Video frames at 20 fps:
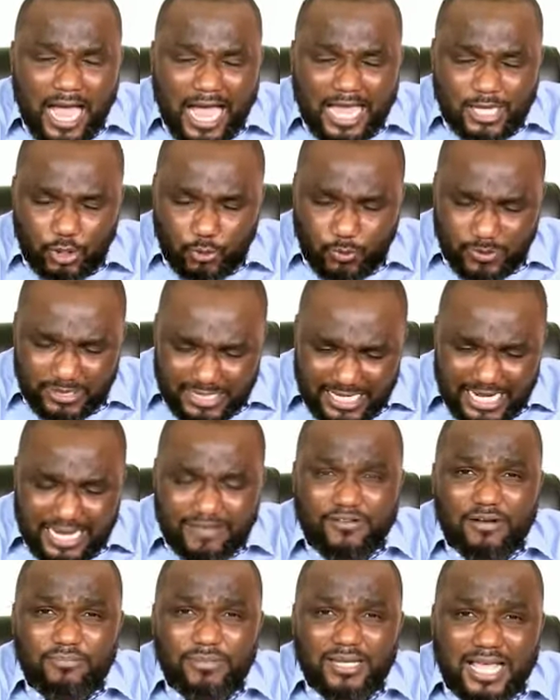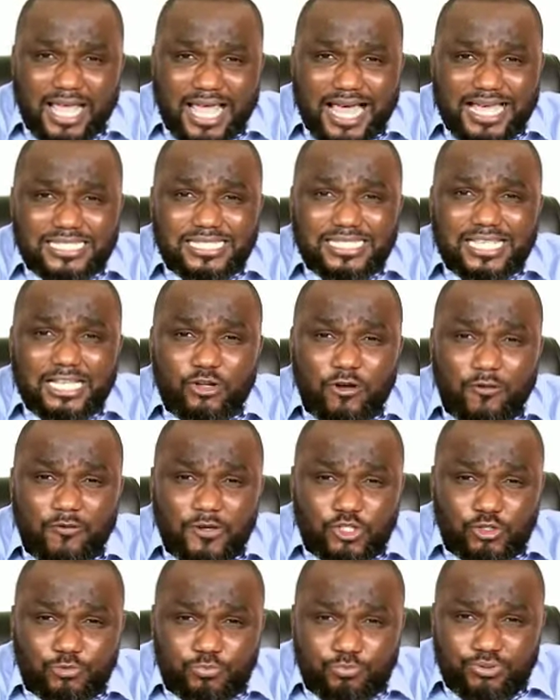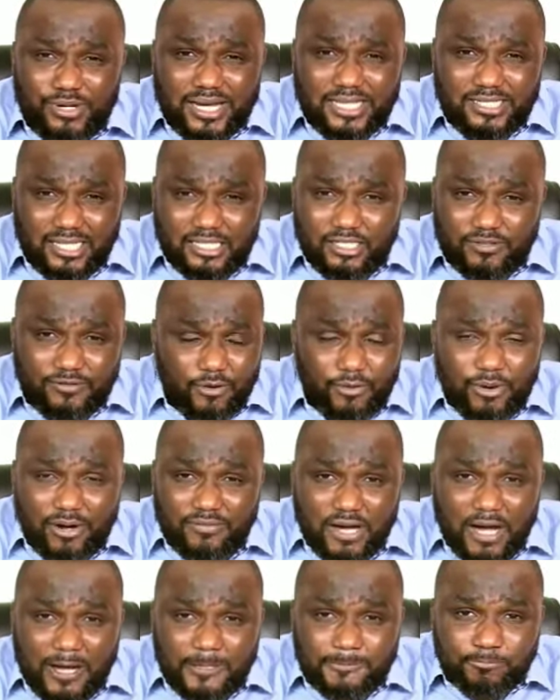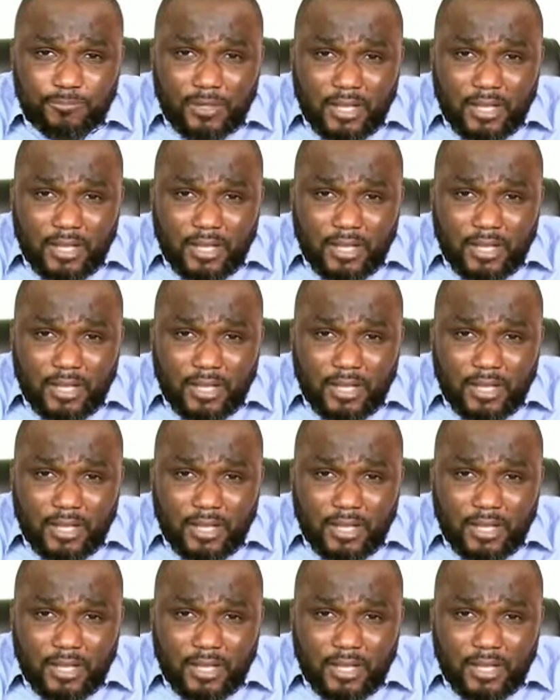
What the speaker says: And you will never be cast out of his presence forever